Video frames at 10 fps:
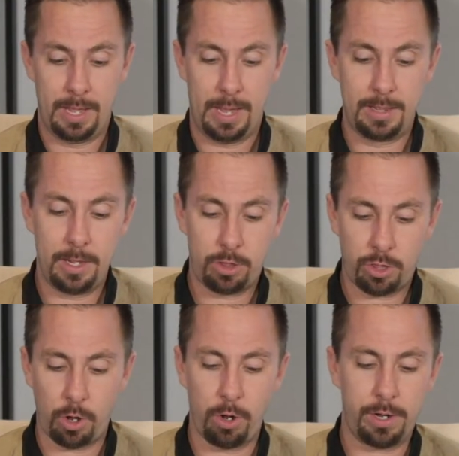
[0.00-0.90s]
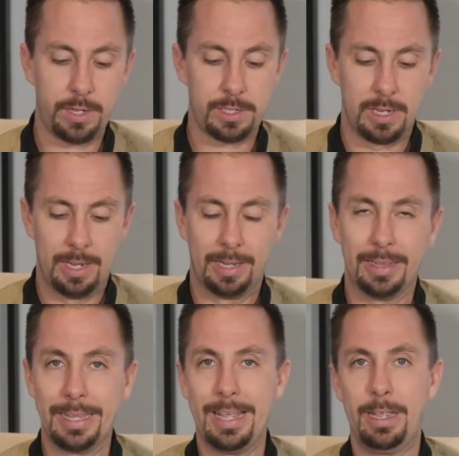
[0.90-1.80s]
And then third is
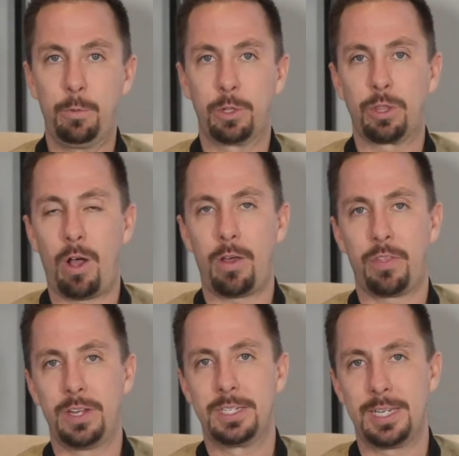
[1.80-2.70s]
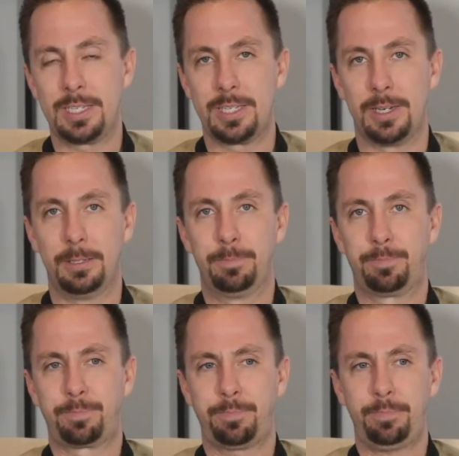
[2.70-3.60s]
lead with authenticity.
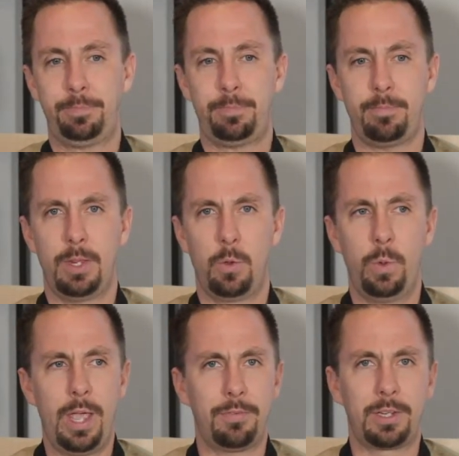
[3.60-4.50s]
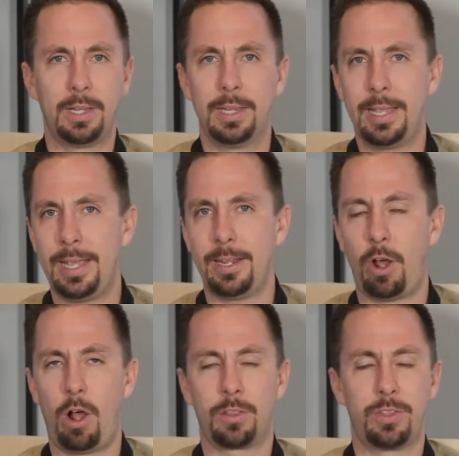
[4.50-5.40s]
We have to lead
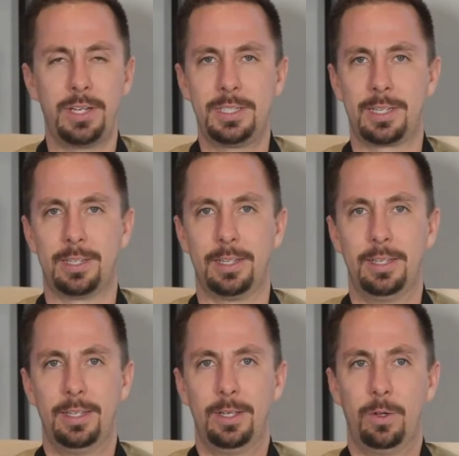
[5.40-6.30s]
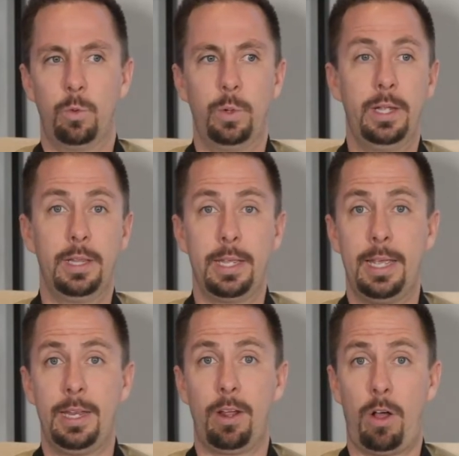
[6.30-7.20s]
authentically. We
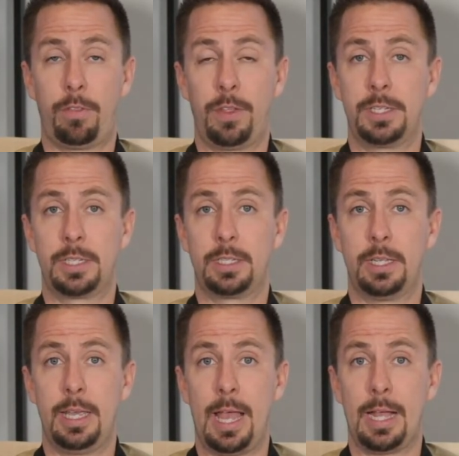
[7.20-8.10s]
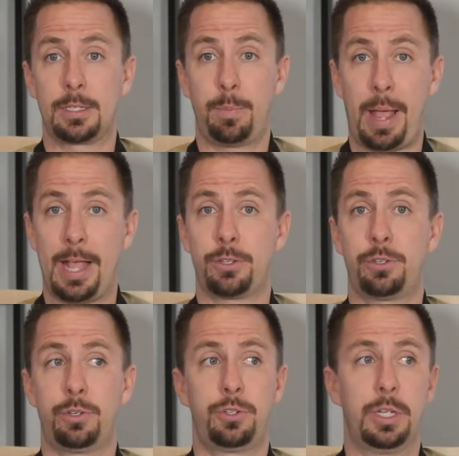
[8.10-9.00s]
lead authentically as
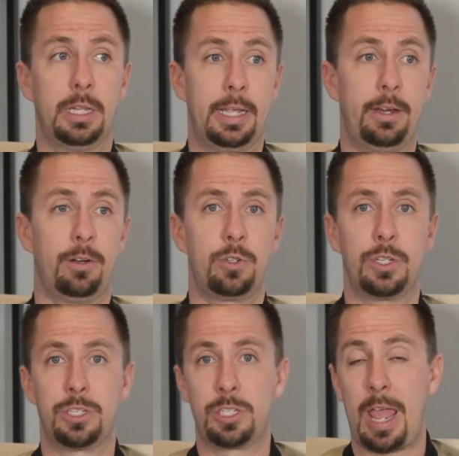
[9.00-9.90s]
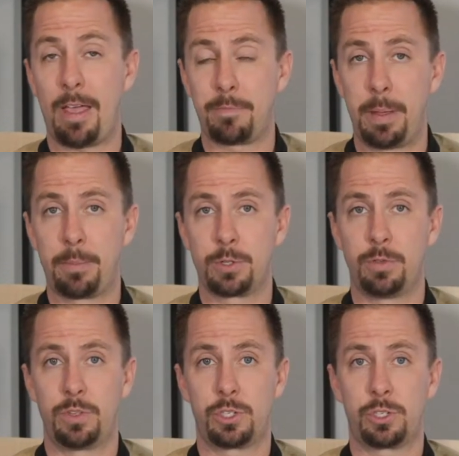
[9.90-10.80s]
pastors and leaders and staff members
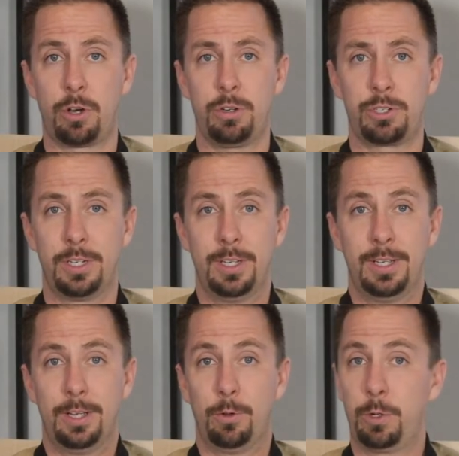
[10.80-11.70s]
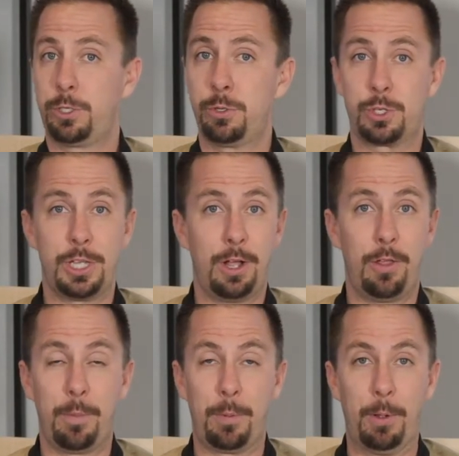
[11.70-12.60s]
of this church. What you see
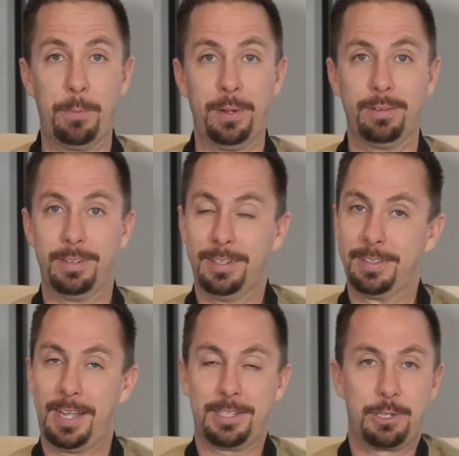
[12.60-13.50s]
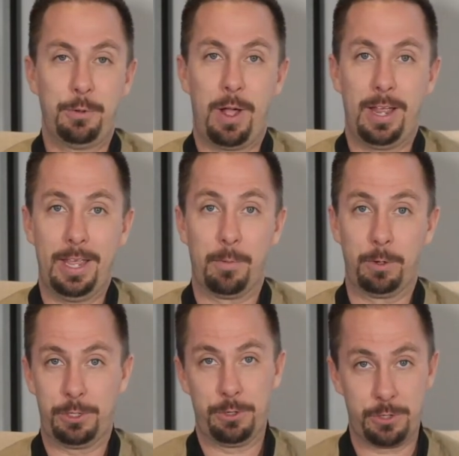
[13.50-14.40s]
on the pulpit, that's who I am.
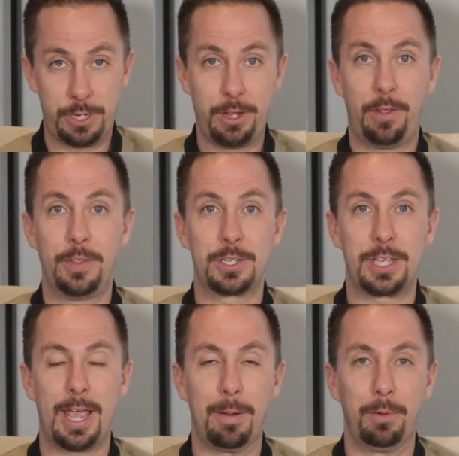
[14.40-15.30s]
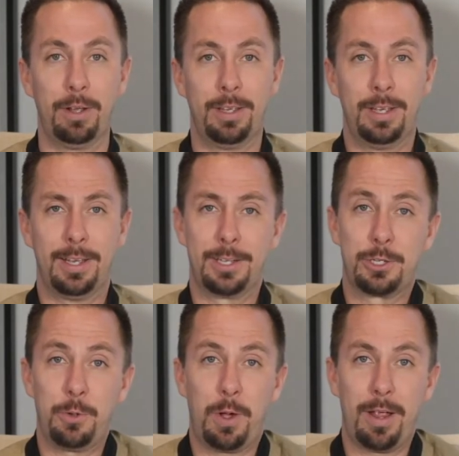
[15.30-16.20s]
What you see on this camera is
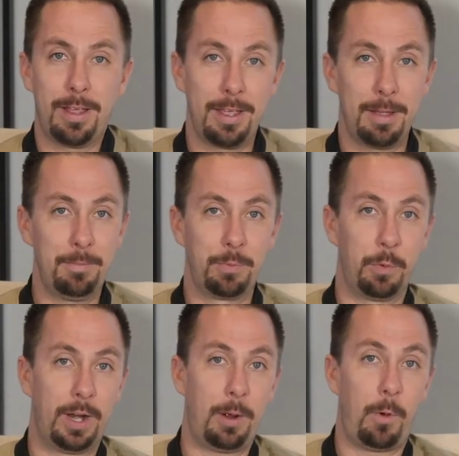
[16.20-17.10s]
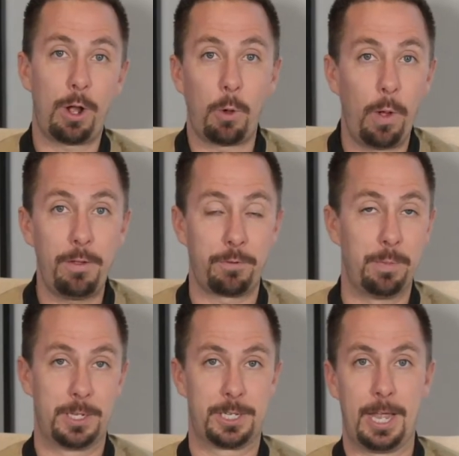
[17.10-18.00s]
who I am when I walk away
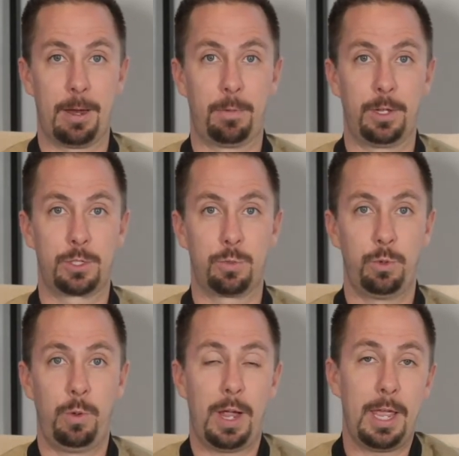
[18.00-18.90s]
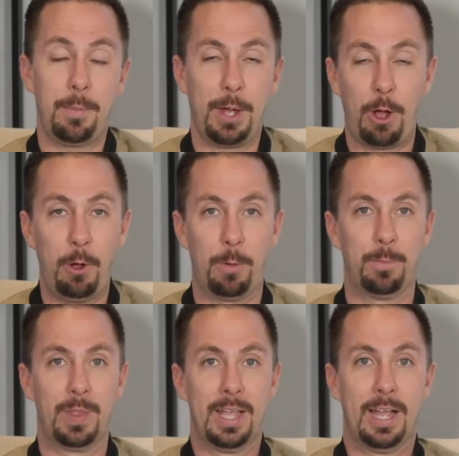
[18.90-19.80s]
from this camera. It's who I am at
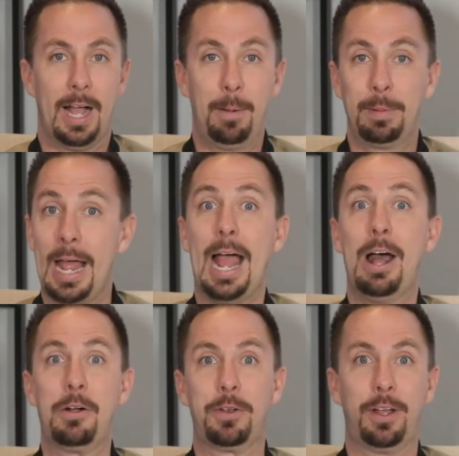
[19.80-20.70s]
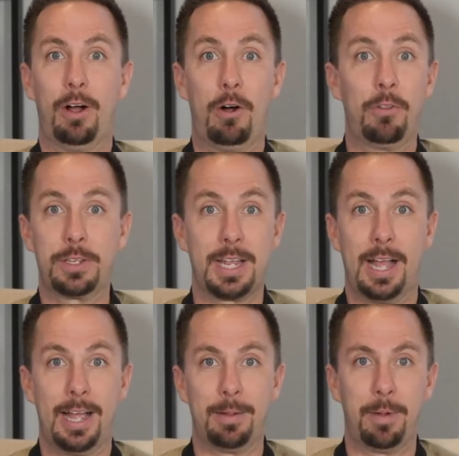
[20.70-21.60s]
home. I'm loud all the
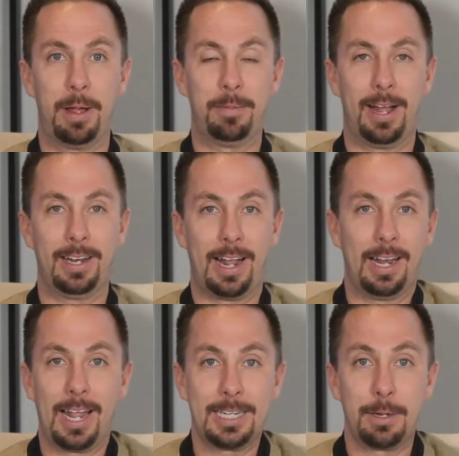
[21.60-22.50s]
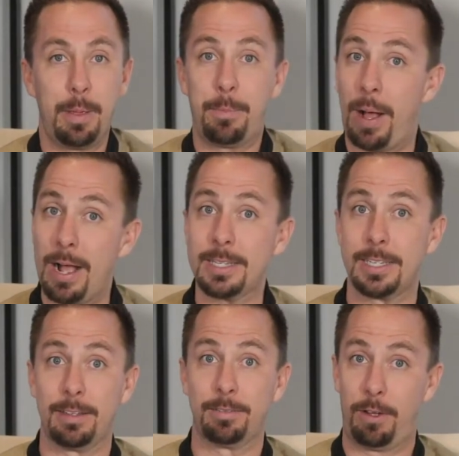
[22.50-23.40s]
time. I like to be
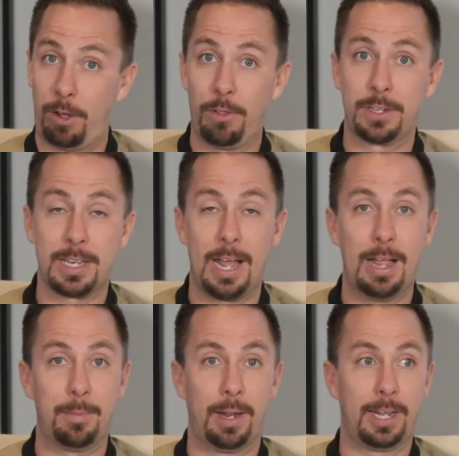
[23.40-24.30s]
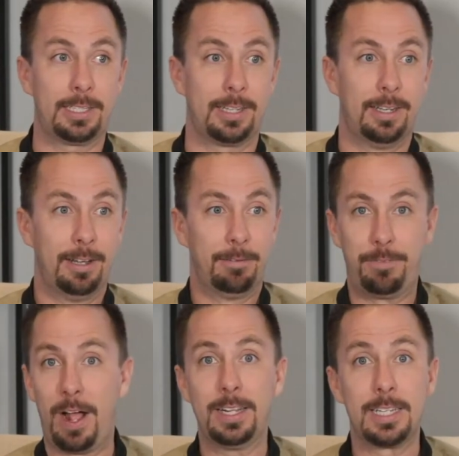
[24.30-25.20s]
positive all the time. I like to
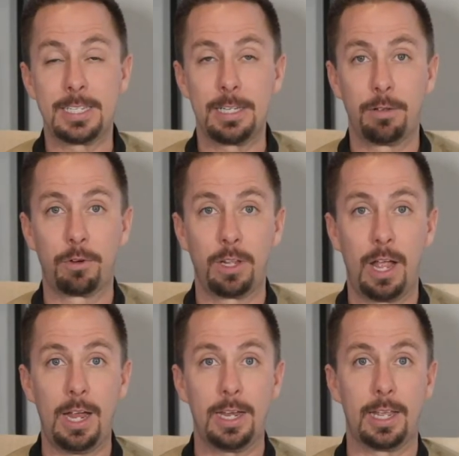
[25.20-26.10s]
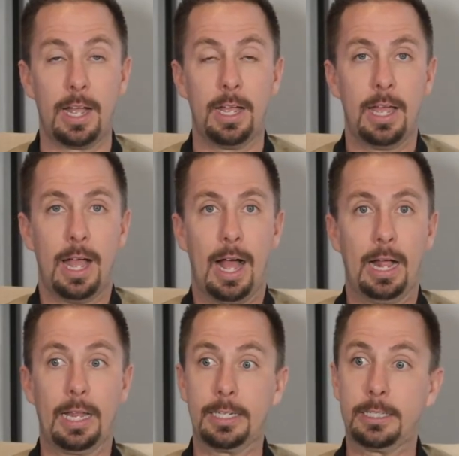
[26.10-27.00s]
find the silver lining. I
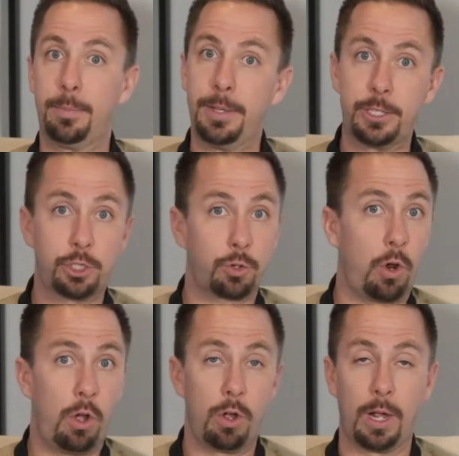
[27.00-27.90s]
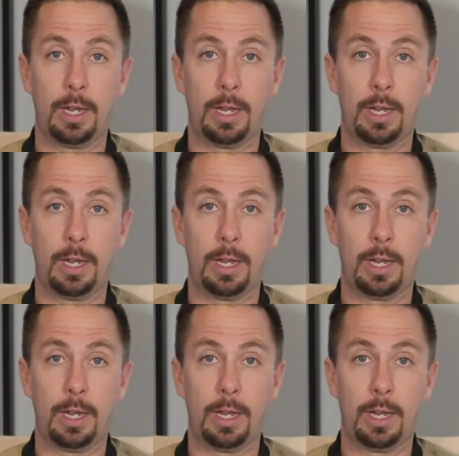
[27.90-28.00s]
like to be strong.